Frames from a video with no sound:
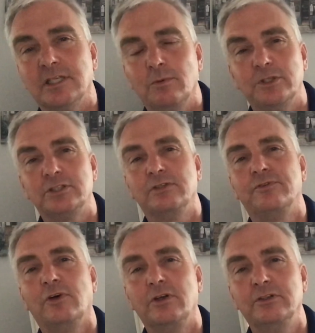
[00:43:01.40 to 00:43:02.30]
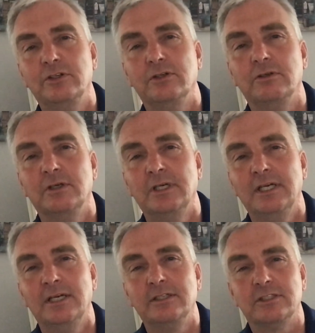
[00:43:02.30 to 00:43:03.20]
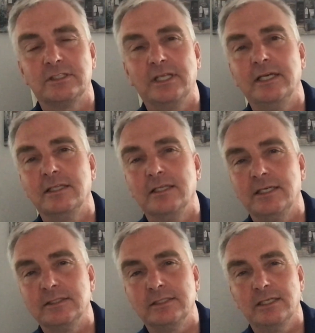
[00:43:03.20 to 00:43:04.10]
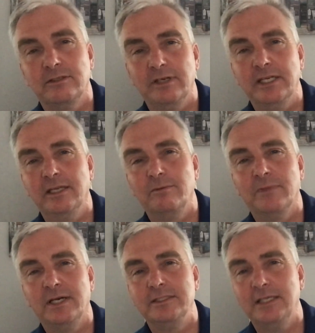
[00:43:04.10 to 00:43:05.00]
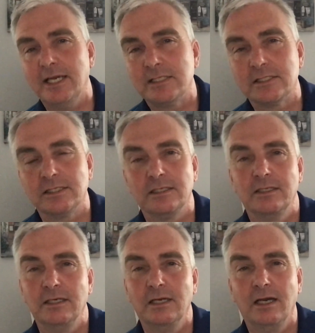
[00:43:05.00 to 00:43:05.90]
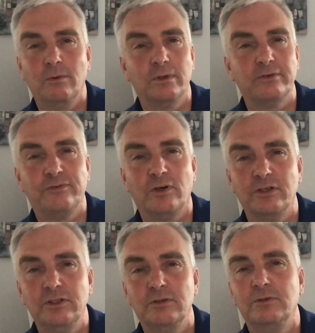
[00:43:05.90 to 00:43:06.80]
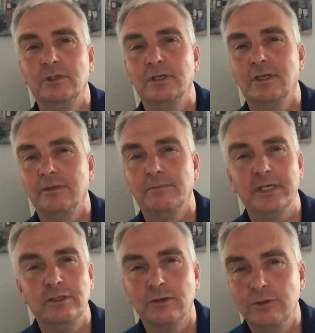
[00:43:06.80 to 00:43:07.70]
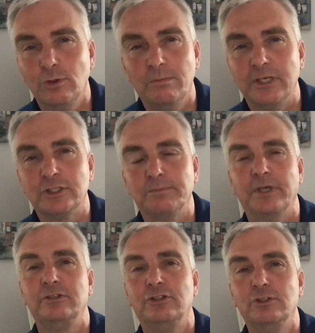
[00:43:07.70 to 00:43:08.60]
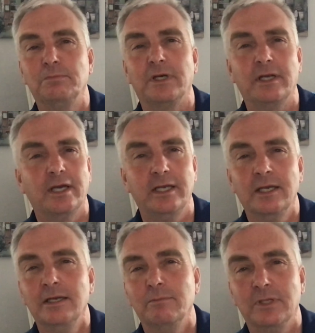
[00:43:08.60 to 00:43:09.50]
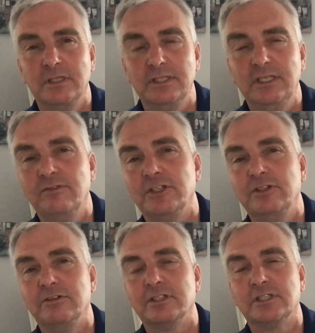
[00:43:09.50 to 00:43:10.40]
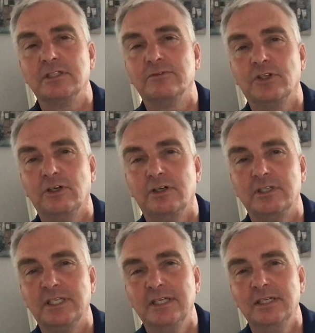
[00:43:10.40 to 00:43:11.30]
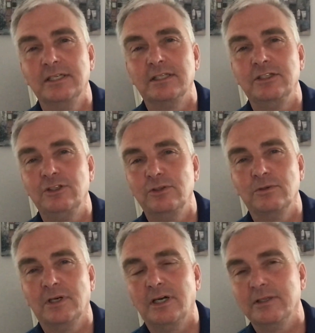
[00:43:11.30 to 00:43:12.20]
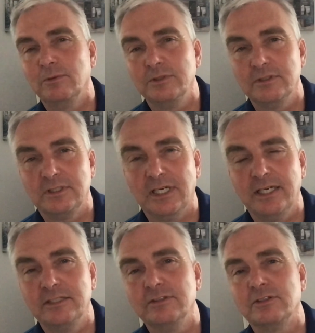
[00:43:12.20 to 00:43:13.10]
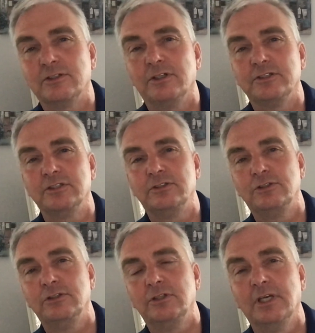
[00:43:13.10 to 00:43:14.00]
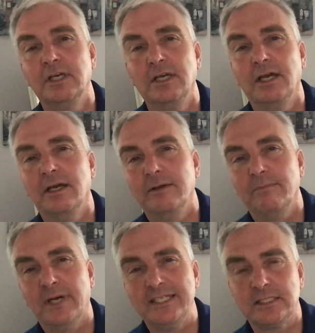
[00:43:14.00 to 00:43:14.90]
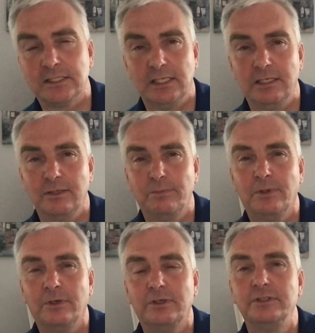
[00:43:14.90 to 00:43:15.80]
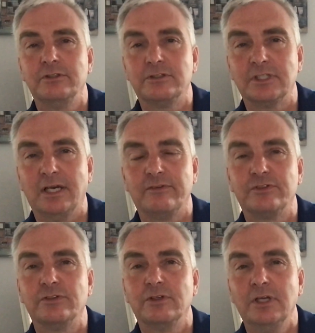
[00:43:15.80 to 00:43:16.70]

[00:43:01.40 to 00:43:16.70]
I wish to follow you. Just like that Iranian man, yes, I want to follow you. Might not know much about you, but I believe that you're the Son of God, that you are the one who died on the cross and took my sin upon yourself. So